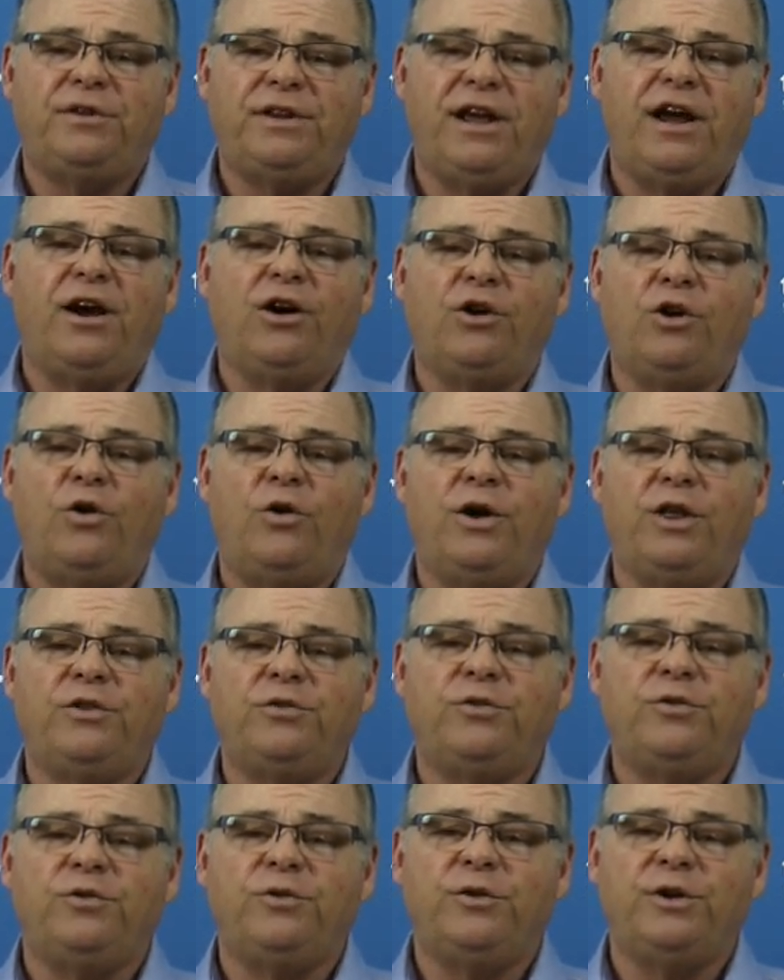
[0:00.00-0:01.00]
they are going
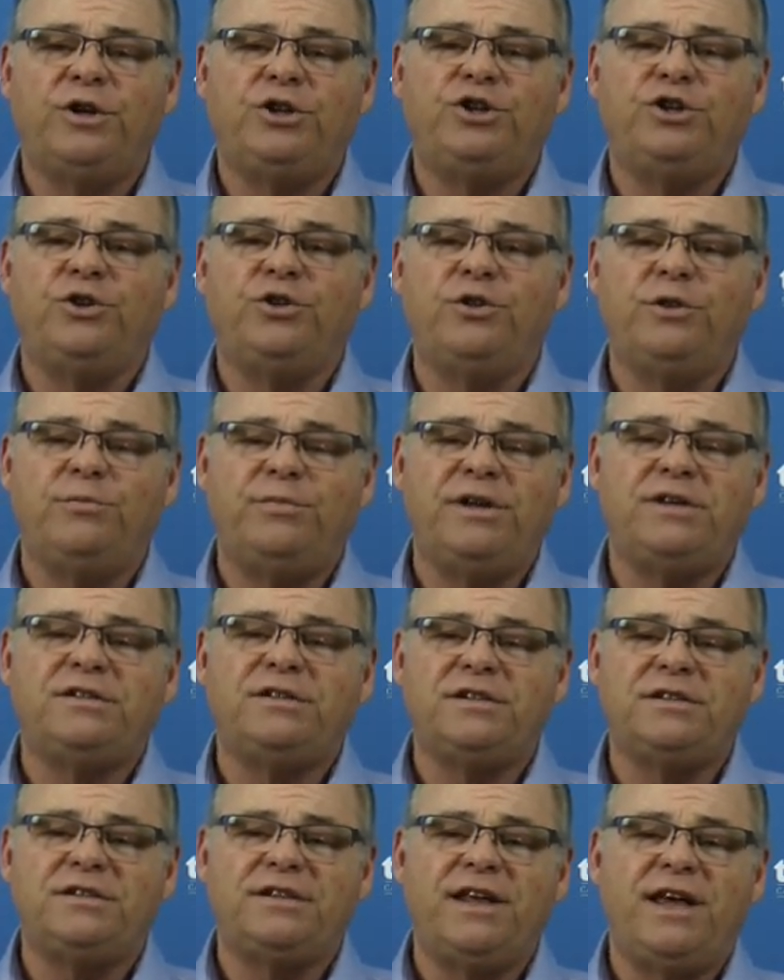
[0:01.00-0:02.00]
through to ensure the
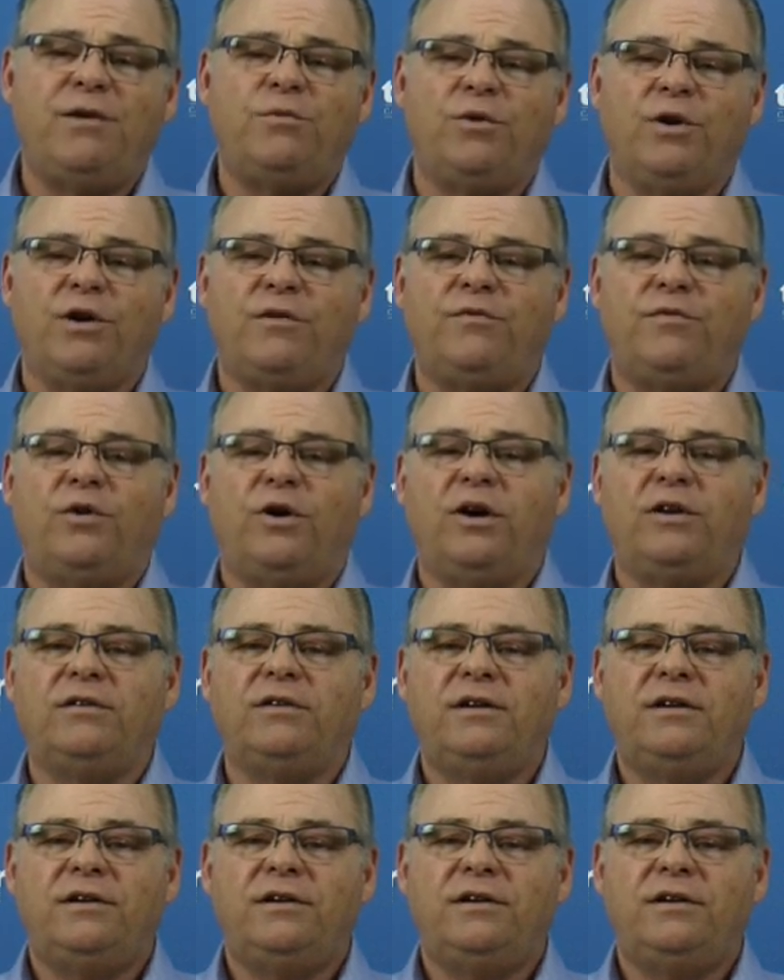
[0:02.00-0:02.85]
business they work for